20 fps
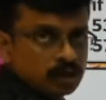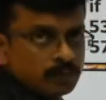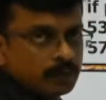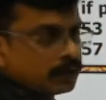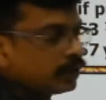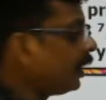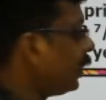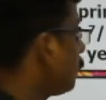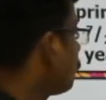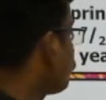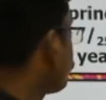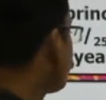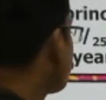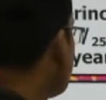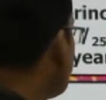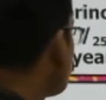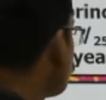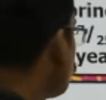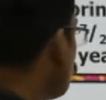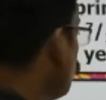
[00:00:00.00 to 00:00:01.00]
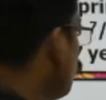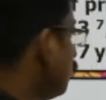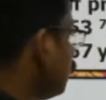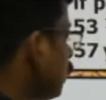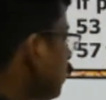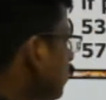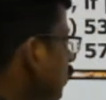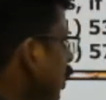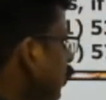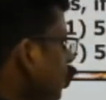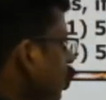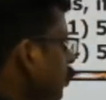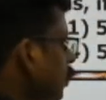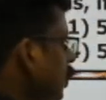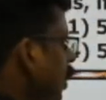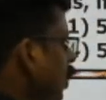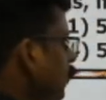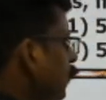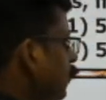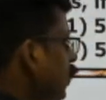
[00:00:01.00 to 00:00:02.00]
method. So just assume
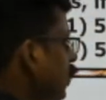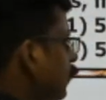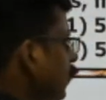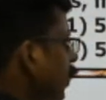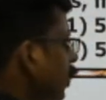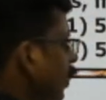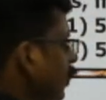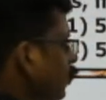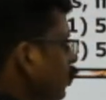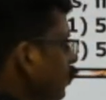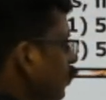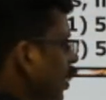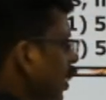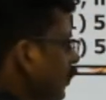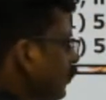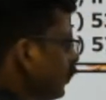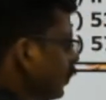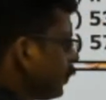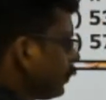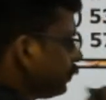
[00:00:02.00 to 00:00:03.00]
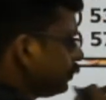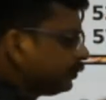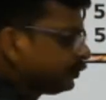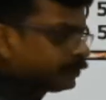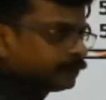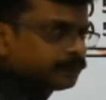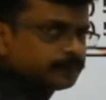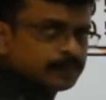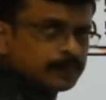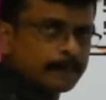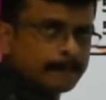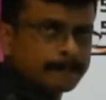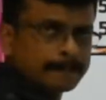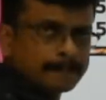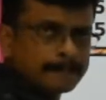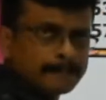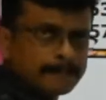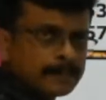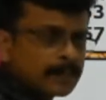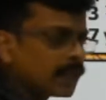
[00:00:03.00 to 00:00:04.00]
that 55 was your answer.
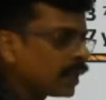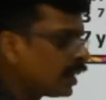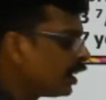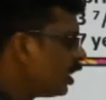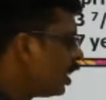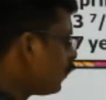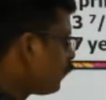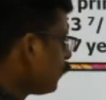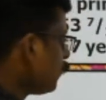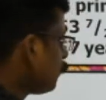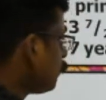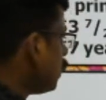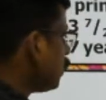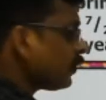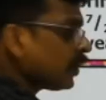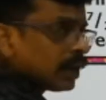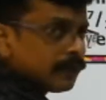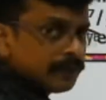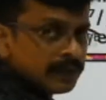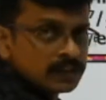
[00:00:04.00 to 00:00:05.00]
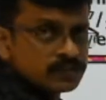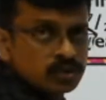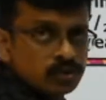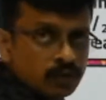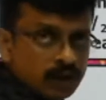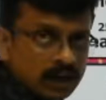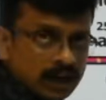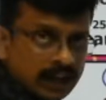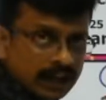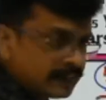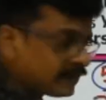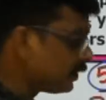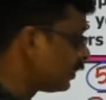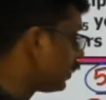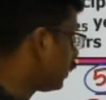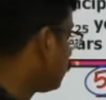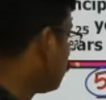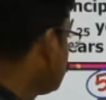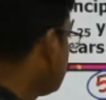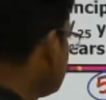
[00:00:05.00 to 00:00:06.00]
If 55 is your
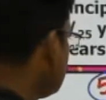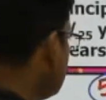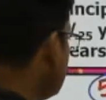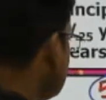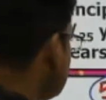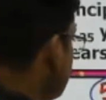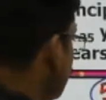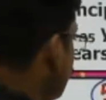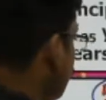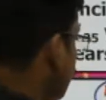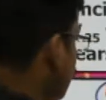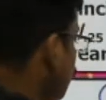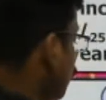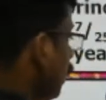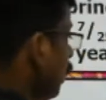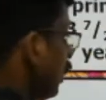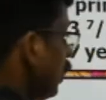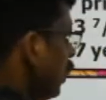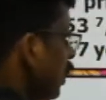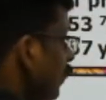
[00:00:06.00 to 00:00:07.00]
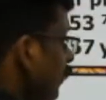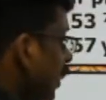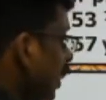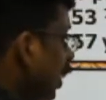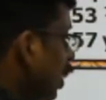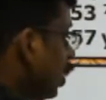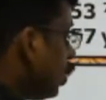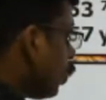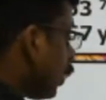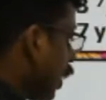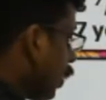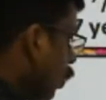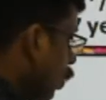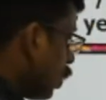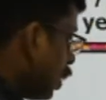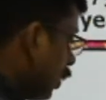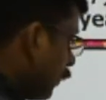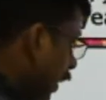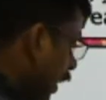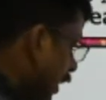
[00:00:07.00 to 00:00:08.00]
answer, then we need to record
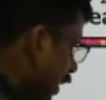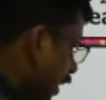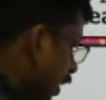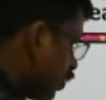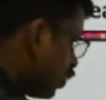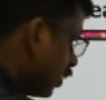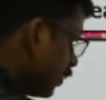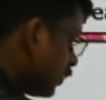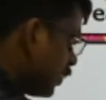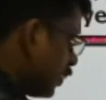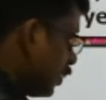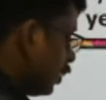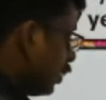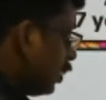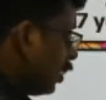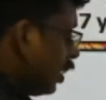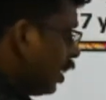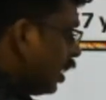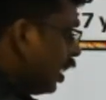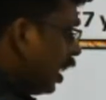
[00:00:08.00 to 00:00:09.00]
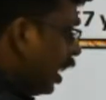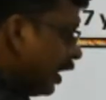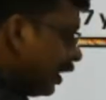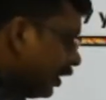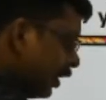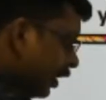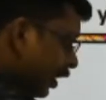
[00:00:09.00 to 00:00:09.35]
the variations. I